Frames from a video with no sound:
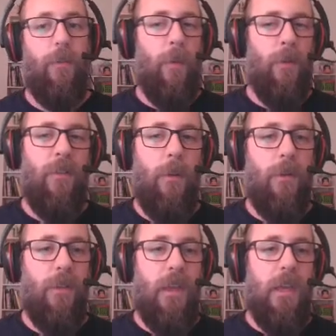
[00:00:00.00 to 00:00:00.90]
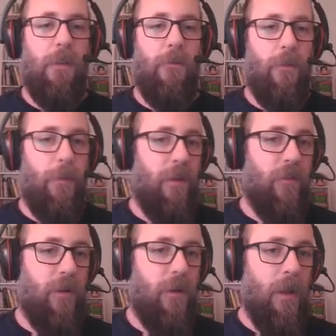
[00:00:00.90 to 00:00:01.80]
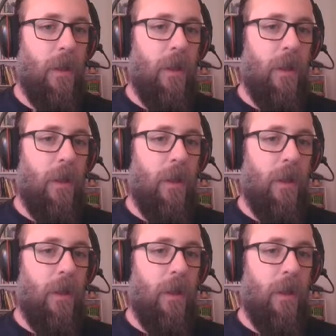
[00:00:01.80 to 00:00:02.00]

but we'll start with key information.